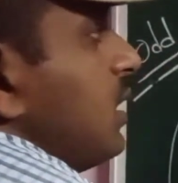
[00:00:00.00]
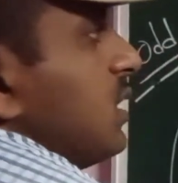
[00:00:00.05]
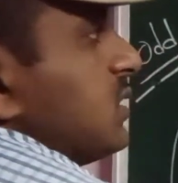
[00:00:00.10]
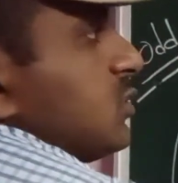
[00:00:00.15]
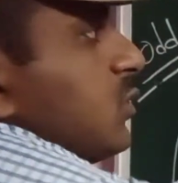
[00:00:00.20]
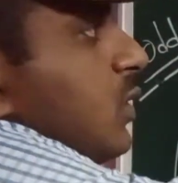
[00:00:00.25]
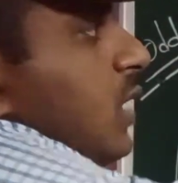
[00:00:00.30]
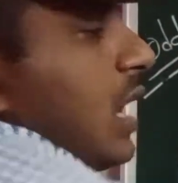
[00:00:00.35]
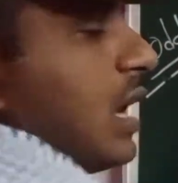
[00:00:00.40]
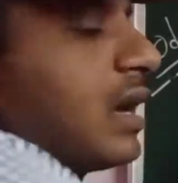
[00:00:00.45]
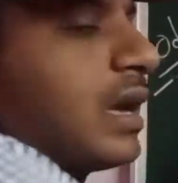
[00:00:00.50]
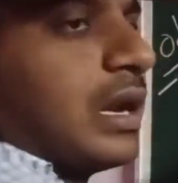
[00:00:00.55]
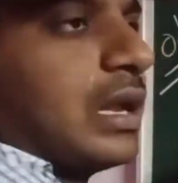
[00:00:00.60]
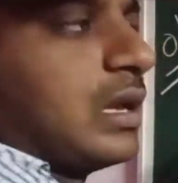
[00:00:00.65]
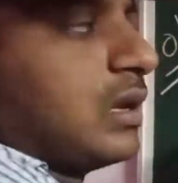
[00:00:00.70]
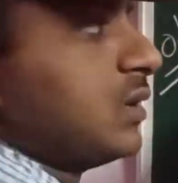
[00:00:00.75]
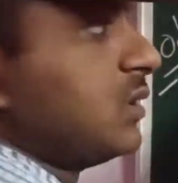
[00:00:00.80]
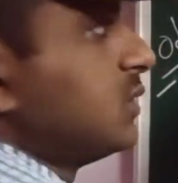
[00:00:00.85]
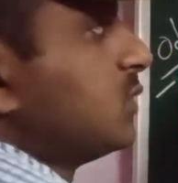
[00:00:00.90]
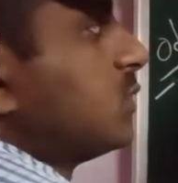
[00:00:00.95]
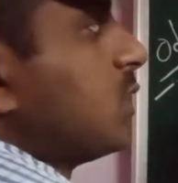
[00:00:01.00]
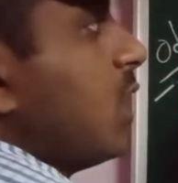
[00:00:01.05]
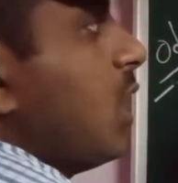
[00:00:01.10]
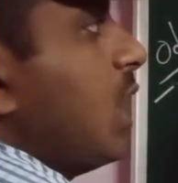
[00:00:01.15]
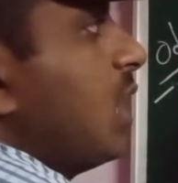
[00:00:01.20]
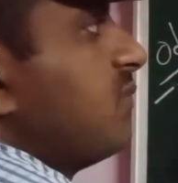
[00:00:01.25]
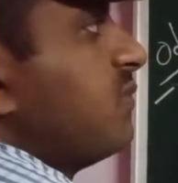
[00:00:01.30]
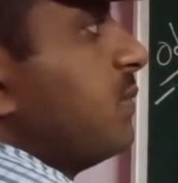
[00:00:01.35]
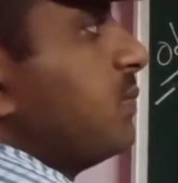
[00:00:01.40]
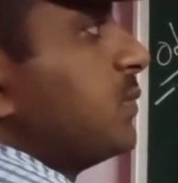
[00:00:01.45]
so occurring,
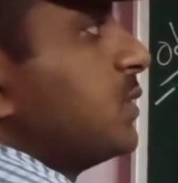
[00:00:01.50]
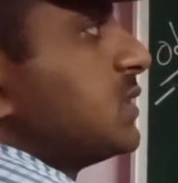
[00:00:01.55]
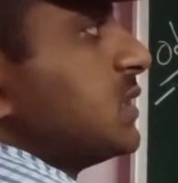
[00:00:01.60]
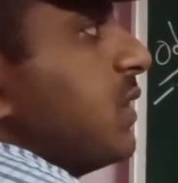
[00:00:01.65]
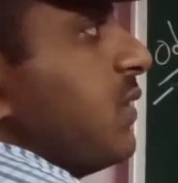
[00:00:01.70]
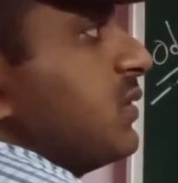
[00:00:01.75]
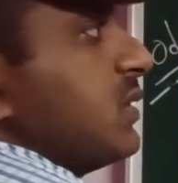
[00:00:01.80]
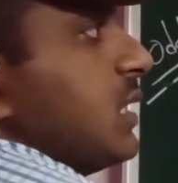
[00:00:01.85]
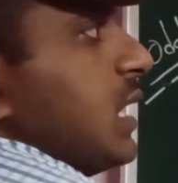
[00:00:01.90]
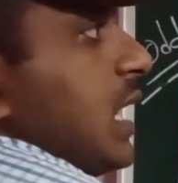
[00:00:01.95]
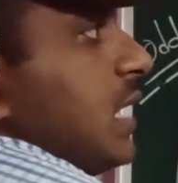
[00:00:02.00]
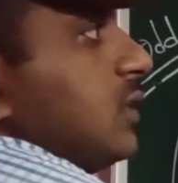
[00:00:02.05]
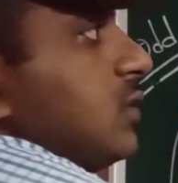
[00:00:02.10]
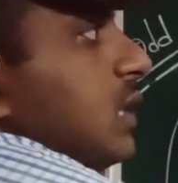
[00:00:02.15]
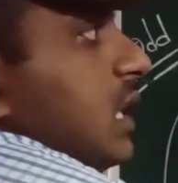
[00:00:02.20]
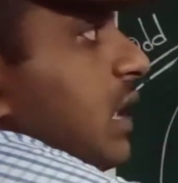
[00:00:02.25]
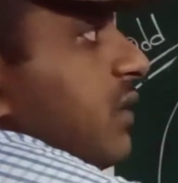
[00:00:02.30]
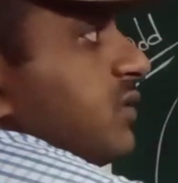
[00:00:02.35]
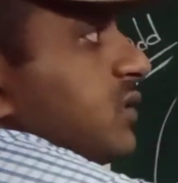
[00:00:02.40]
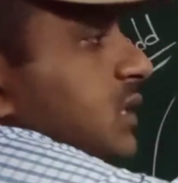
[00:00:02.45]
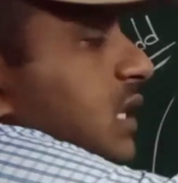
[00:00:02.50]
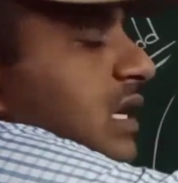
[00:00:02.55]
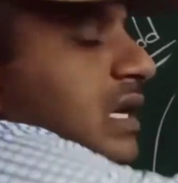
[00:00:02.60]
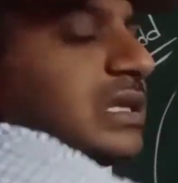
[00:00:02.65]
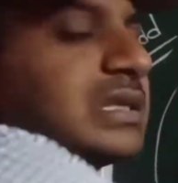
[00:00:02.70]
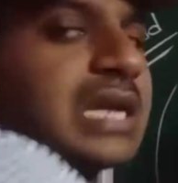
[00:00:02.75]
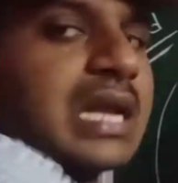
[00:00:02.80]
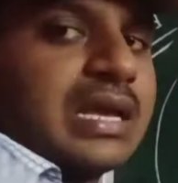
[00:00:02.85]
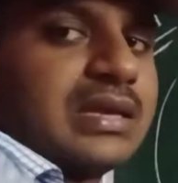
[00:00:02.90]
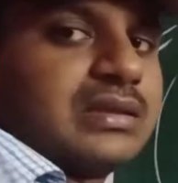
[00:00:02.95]
third, fifth, seventh, ninth, 11th,
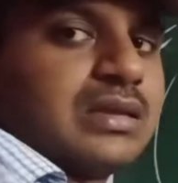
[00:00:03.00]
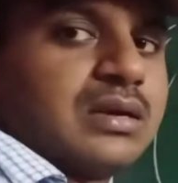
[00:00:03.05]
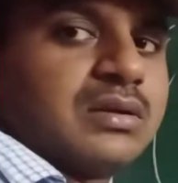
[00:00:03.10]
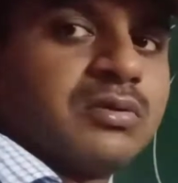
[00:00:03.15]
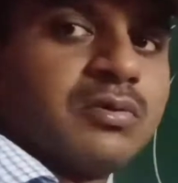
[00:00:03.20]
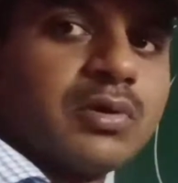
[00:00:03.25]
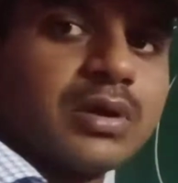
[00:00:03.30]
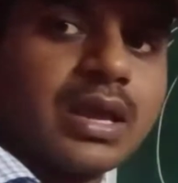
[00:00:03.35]
13th, like that.